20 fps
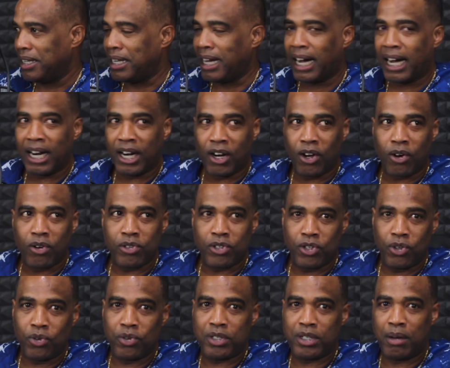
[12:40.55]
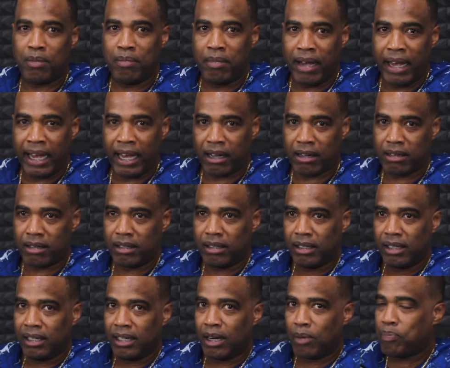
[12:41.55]
that allows you to make
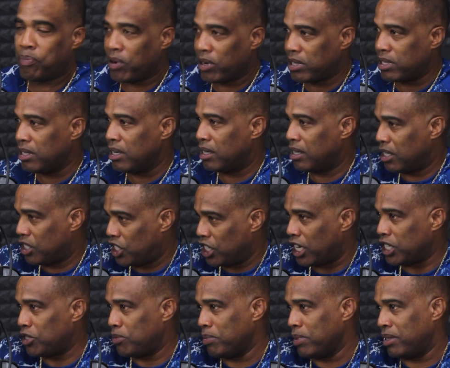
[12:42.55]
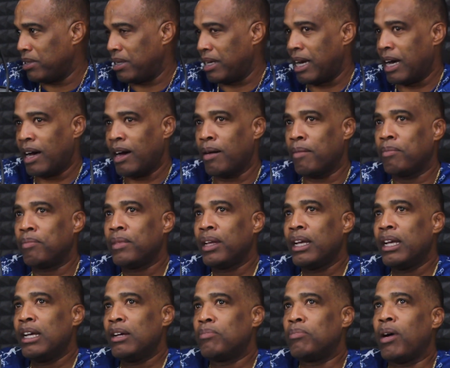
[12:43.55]
a personal adjustment. Um,
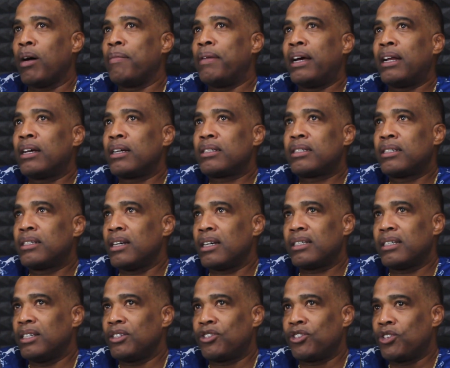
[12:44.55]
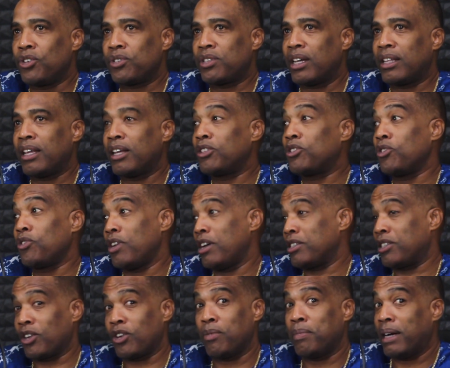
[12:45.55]
Barbados just introduced, I think, two
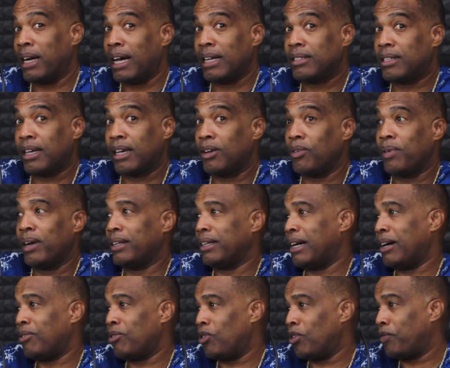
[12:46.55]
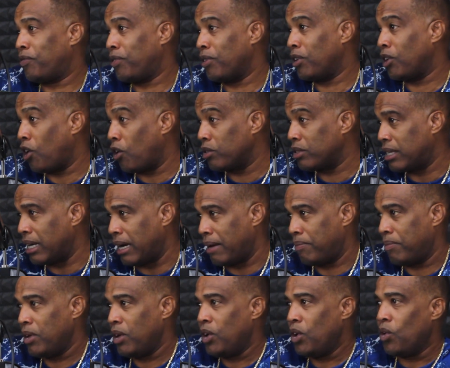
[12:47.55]
years ago, but Antigua went that road for a long time.
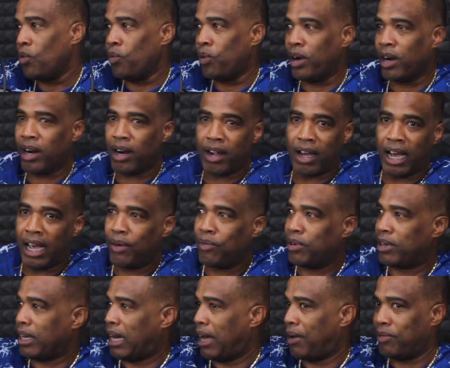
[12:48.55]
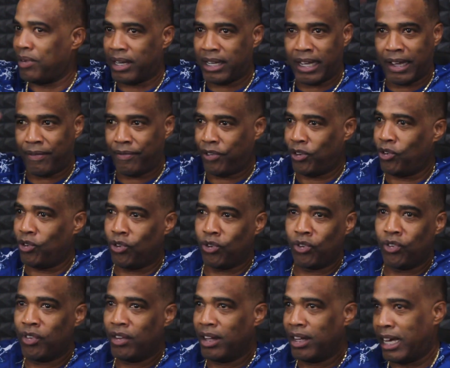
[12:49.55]
Where I would I would give
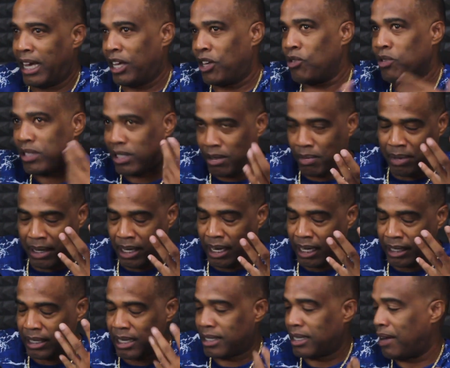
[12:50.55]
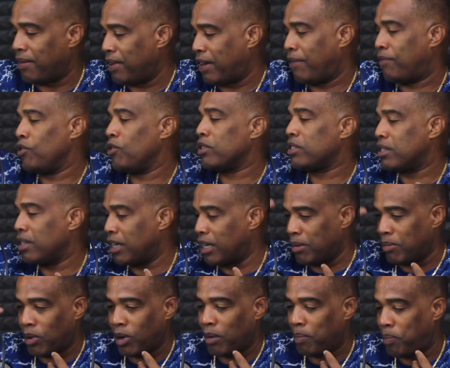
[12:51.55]
you it used to be like this, I would give you a
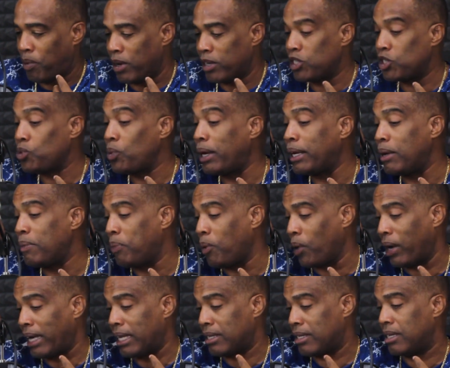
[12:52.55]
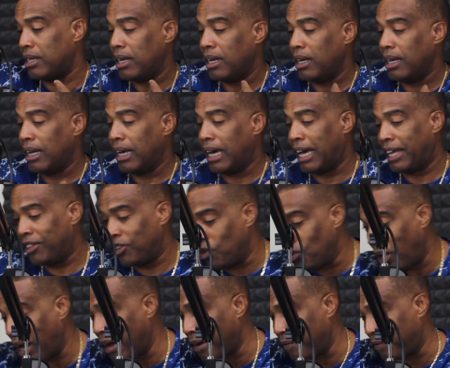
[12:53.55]
certain amount of points, 20 points. And
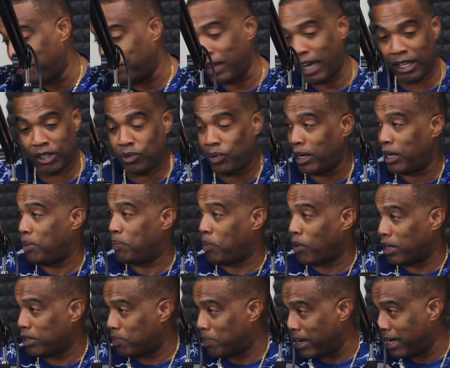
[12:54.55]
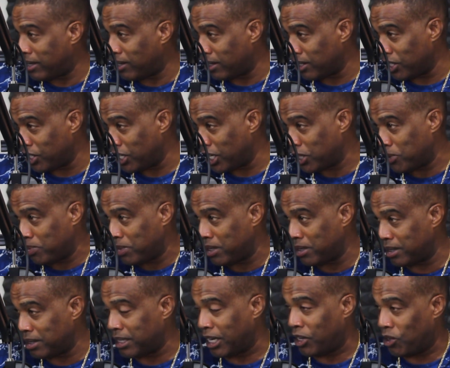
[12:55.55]
you have that 20 points based on the
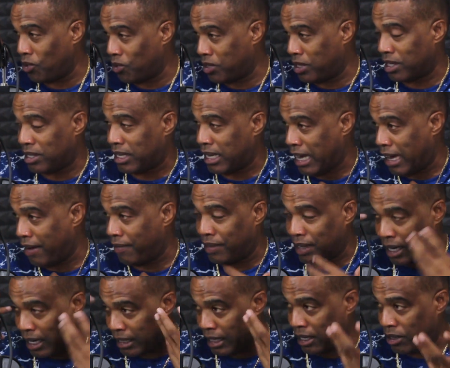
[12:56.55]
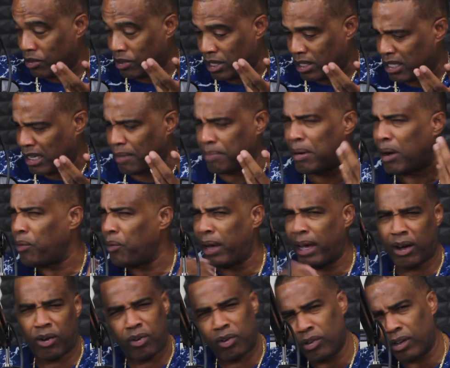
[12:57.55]
judgment that you just gave, the idea you just gave. But
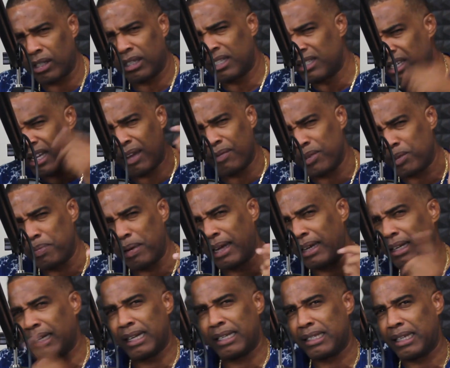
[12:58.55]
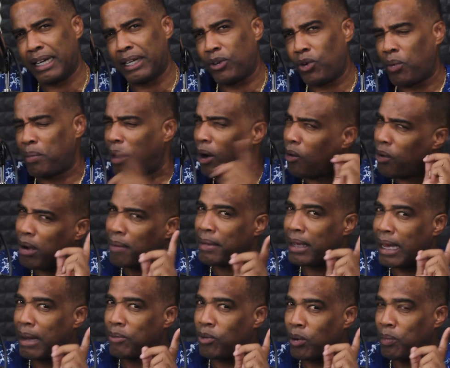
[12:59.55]
wait, hold on, this guy was better than this guy though, but how come
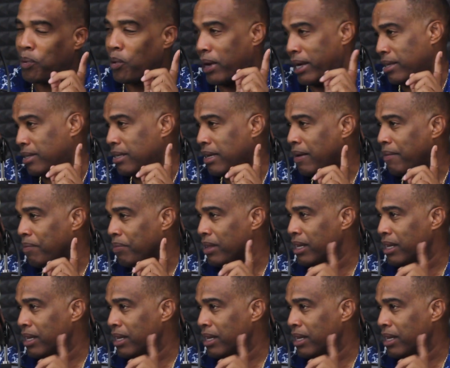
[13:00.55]
we get more points?